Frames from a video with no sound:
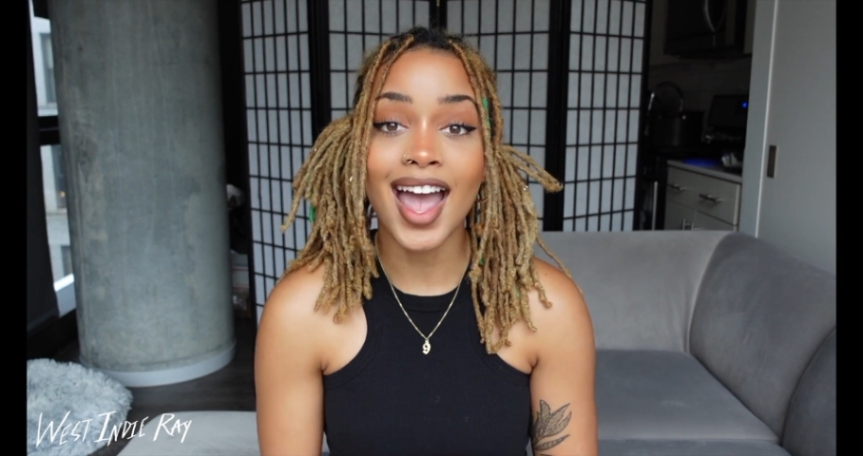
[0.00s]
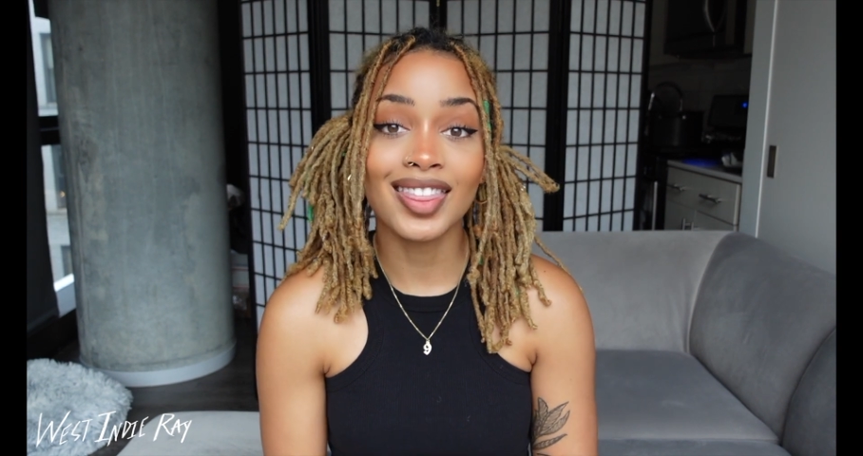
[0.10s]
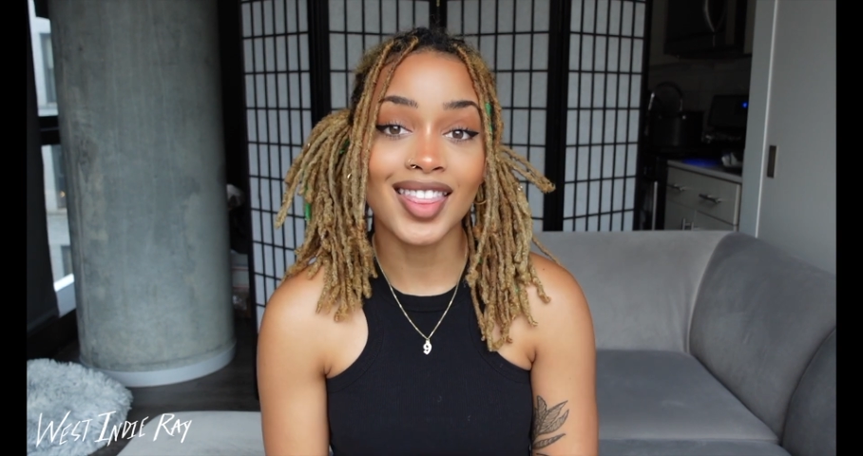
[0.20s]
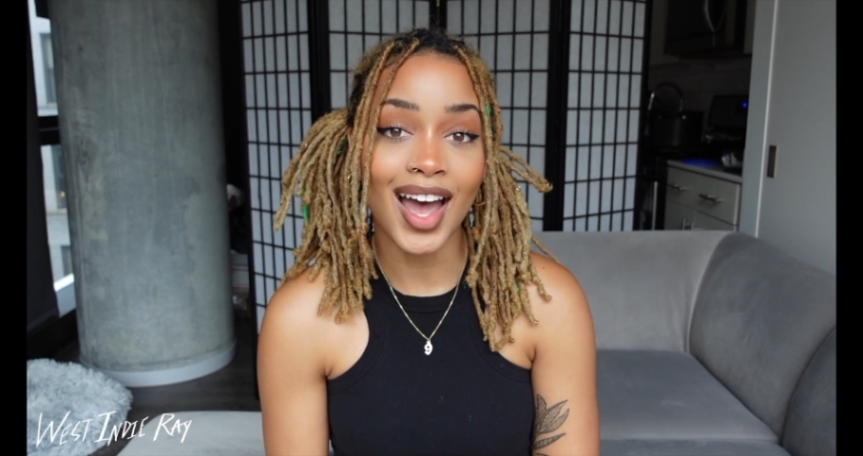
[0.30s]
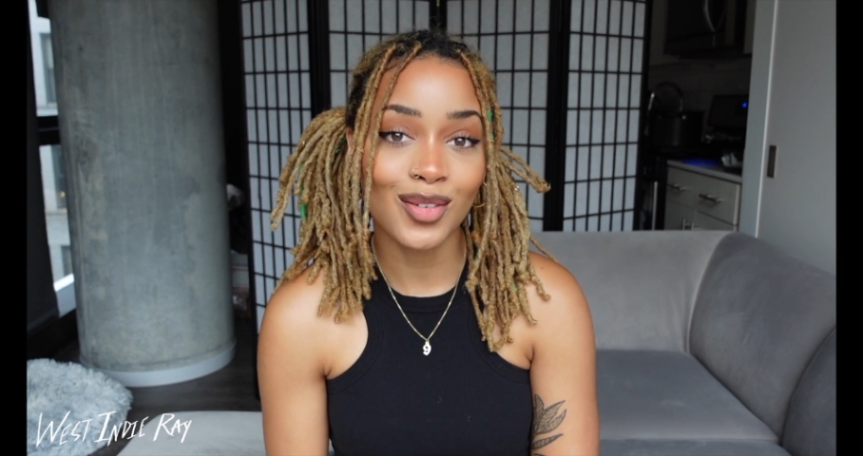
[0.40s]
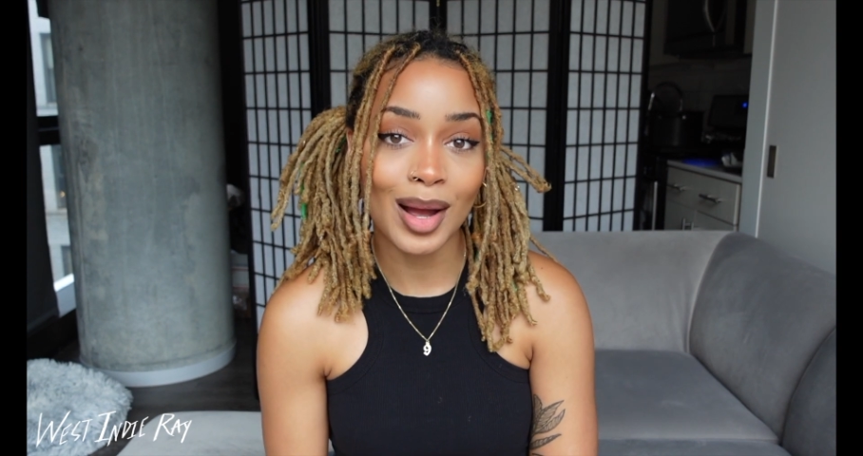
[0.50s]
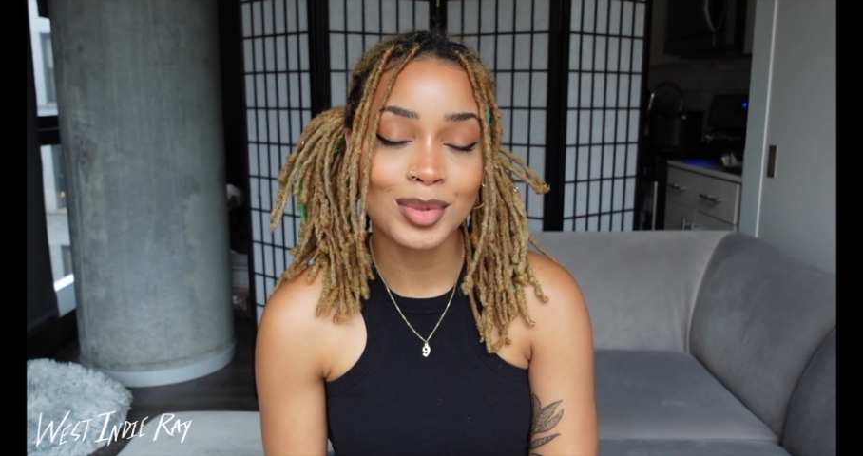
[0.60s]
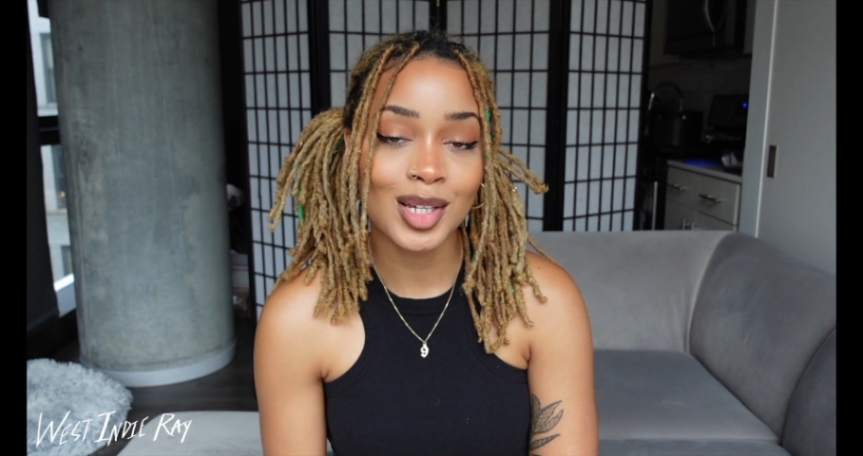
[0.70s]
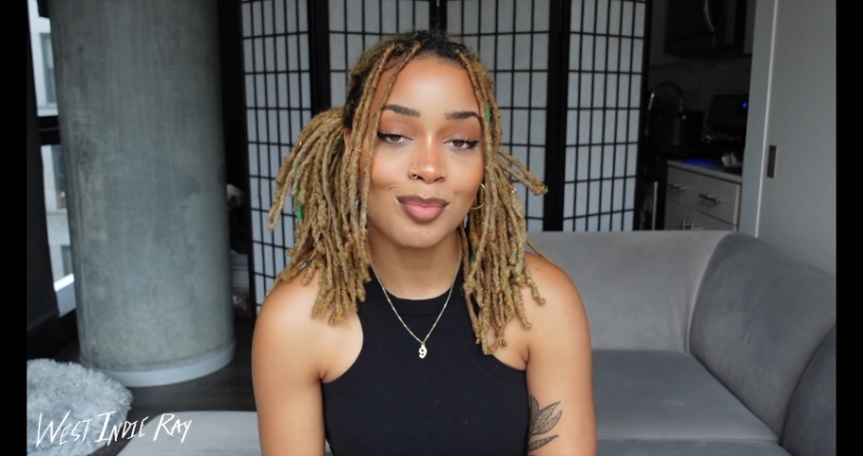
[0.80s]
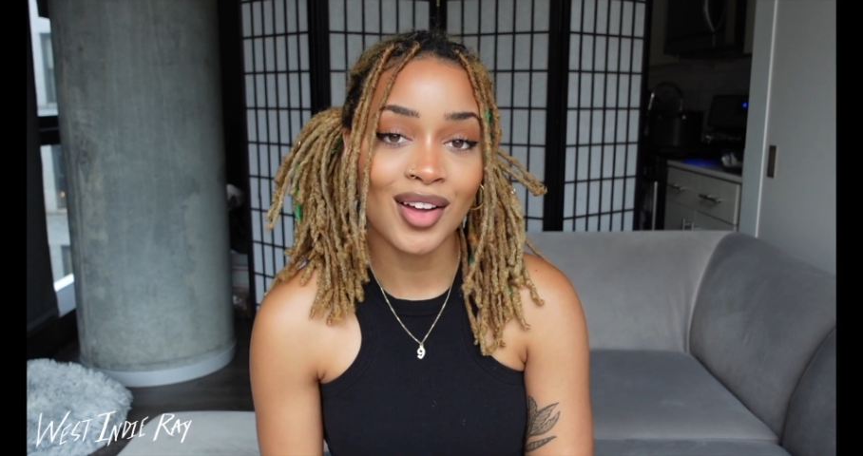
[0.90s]
And that
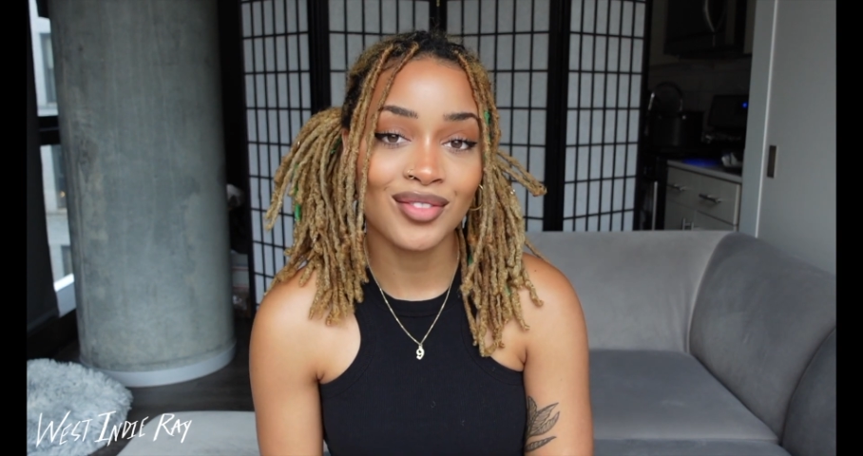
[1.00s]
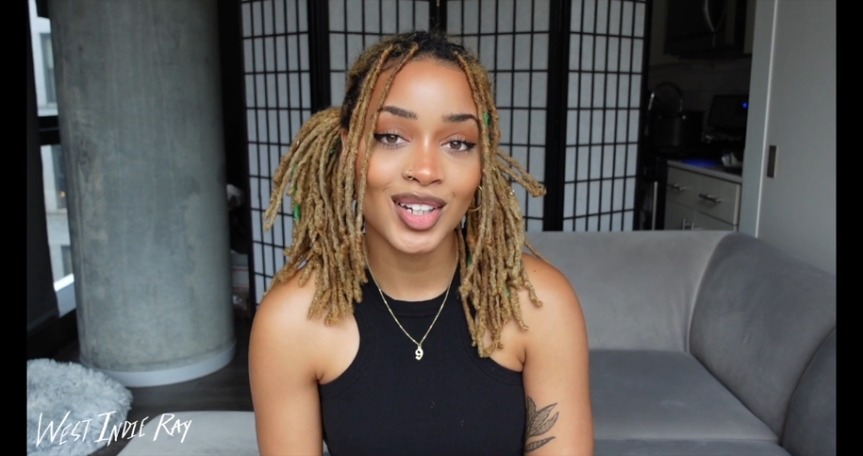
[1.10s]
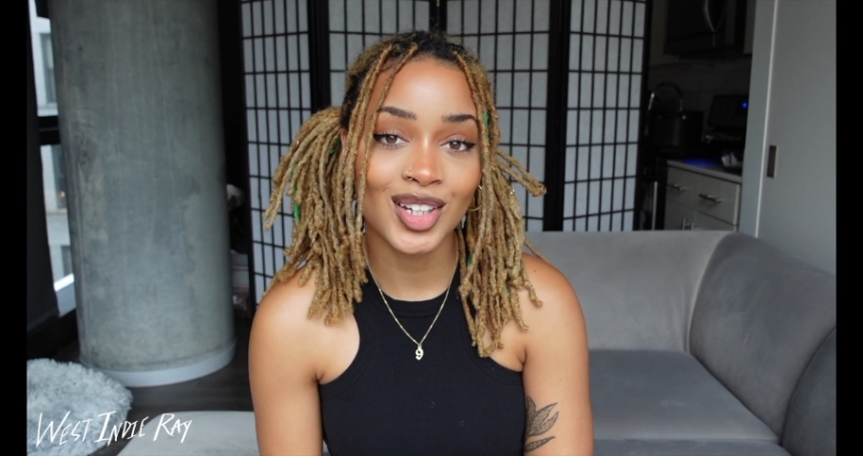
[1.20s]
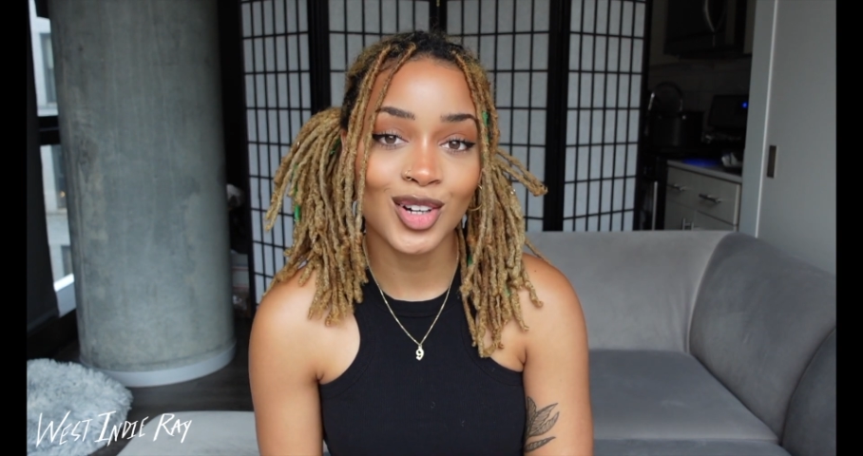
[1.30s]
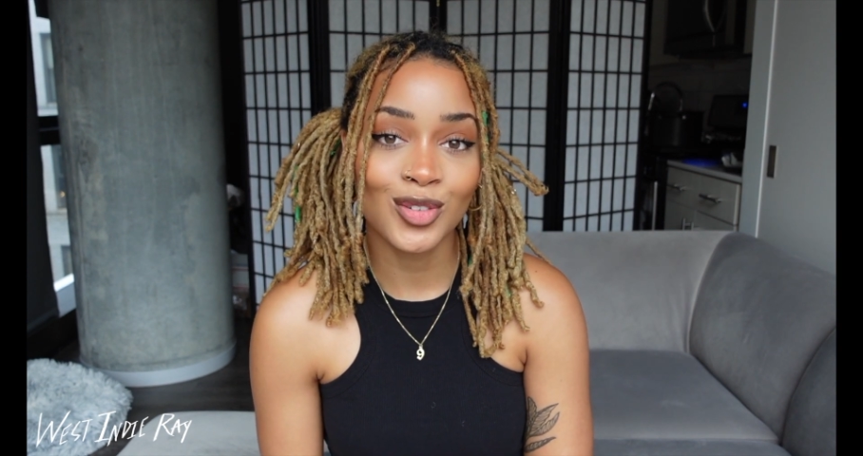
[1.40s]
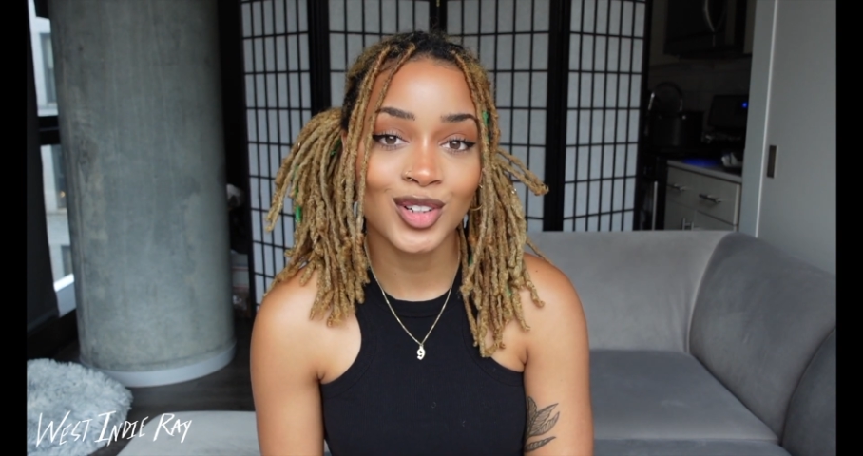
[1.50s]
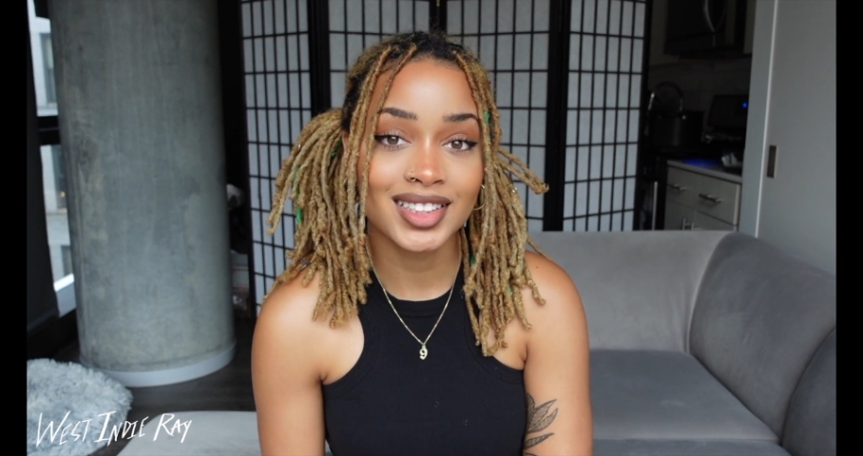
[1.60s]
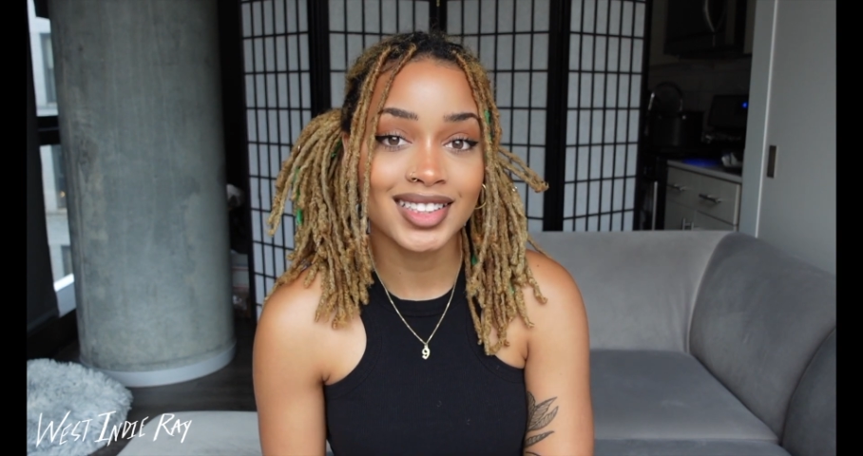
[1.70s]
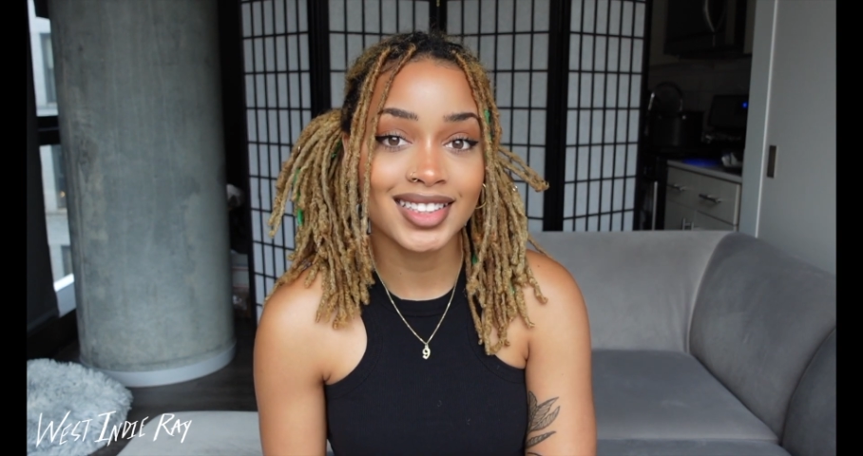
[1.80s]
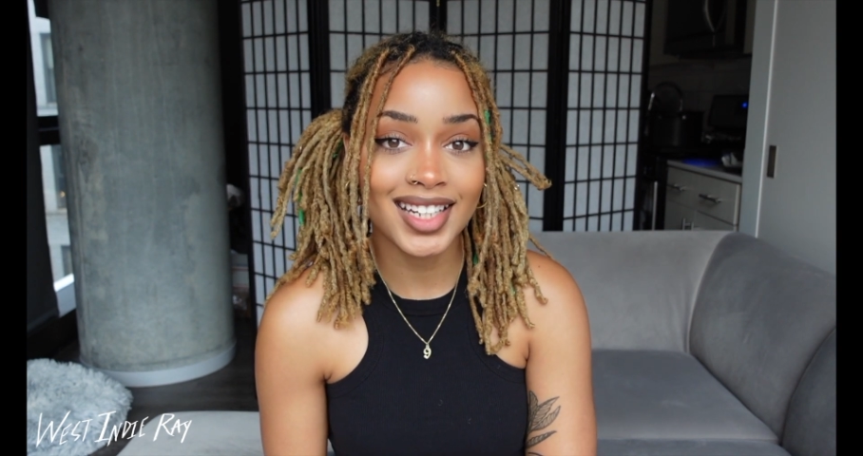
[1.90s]
wraps up my video for
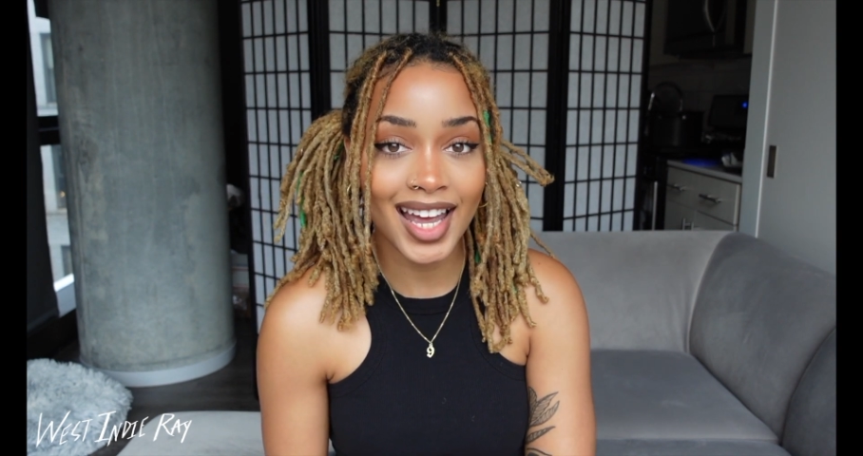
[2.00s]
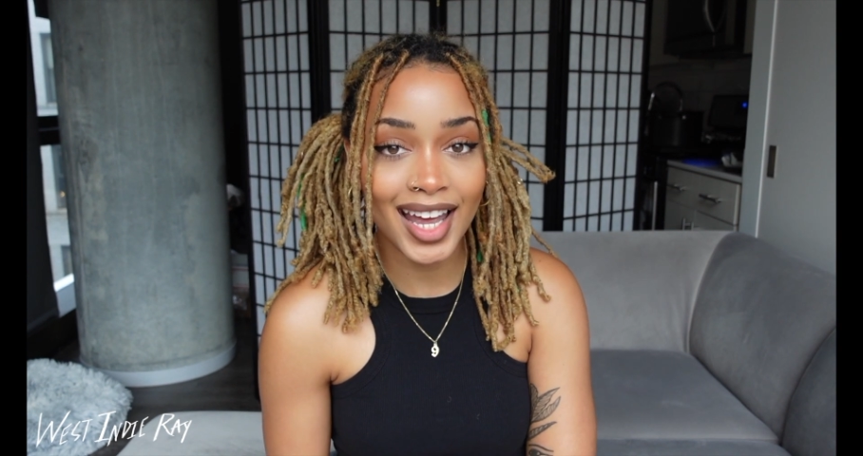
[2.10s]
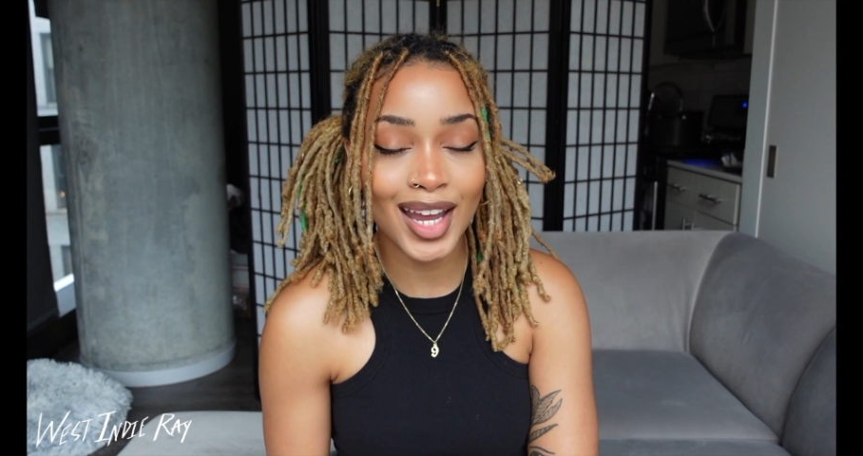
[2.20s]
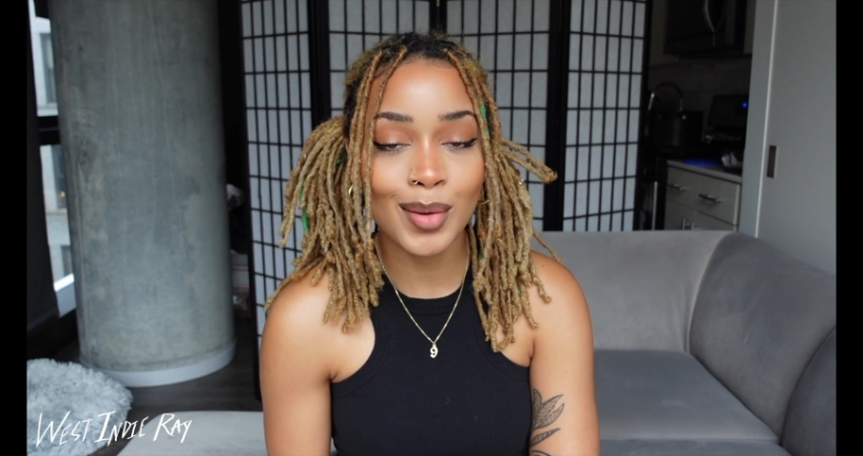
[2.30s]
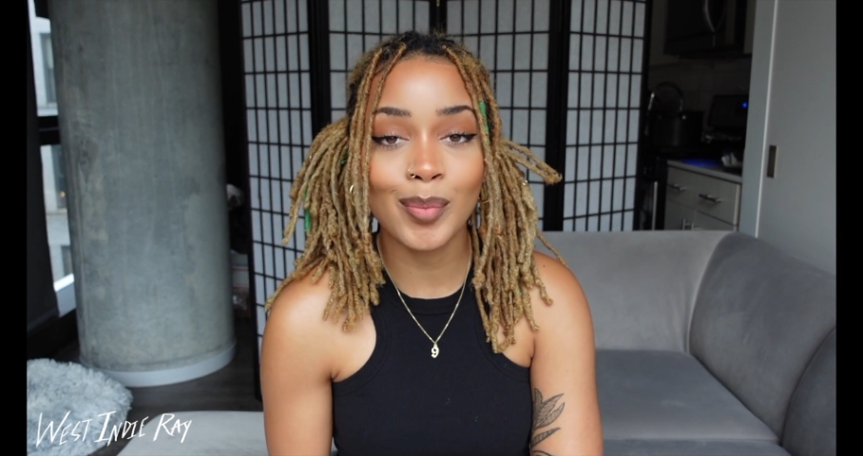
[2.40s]
today.